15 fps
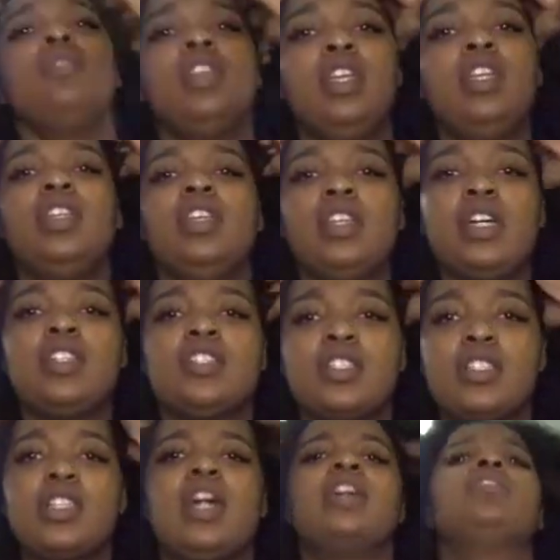And then I
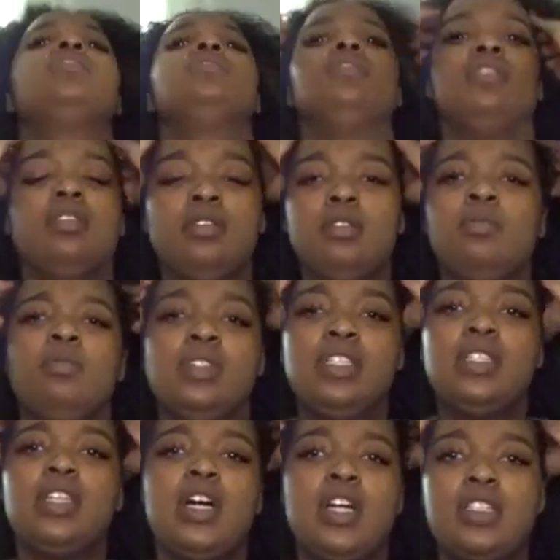just like to
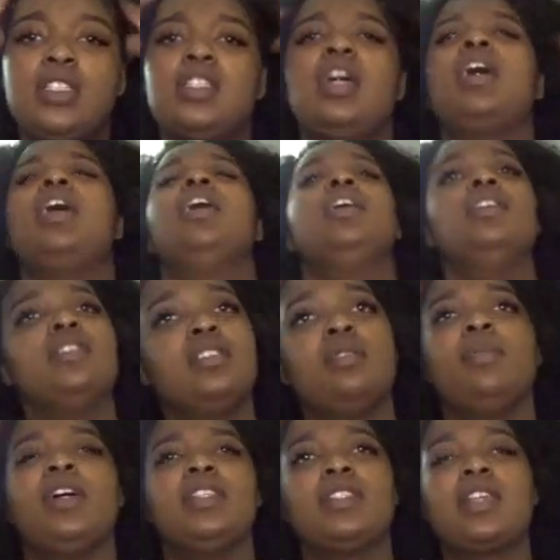massage that into
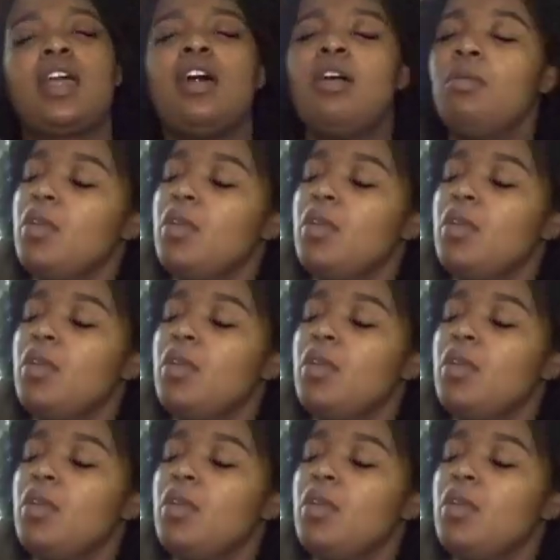my scalp.